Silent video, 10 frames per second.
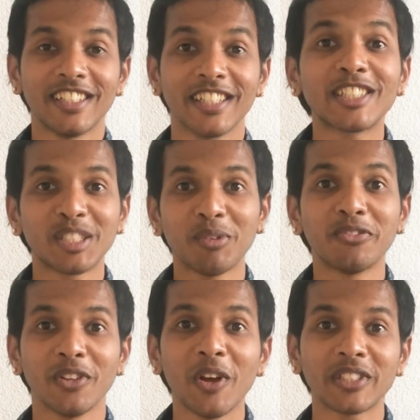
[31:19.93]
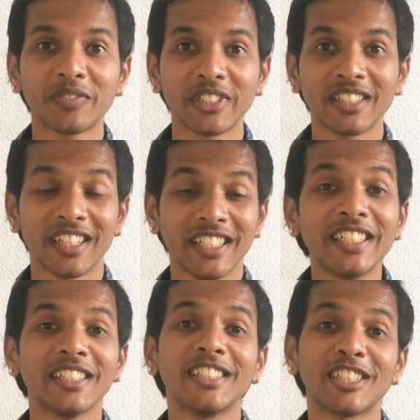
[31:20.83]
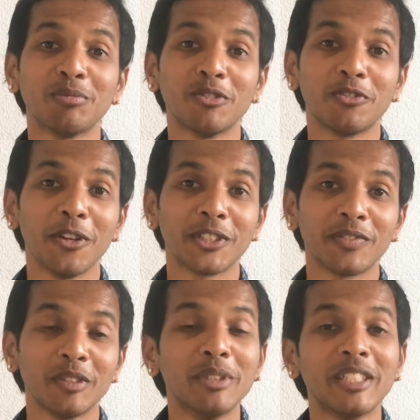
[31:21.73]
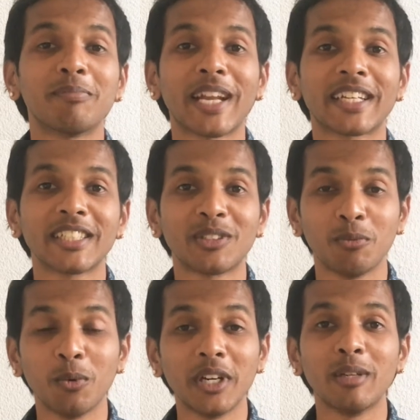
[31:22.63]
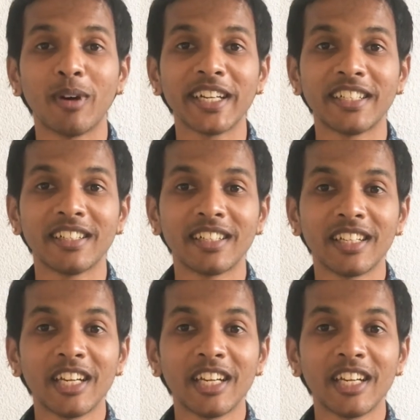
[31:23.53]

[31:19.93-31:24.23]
System of philosophy, an Indian system of philosophy being practiced worldwide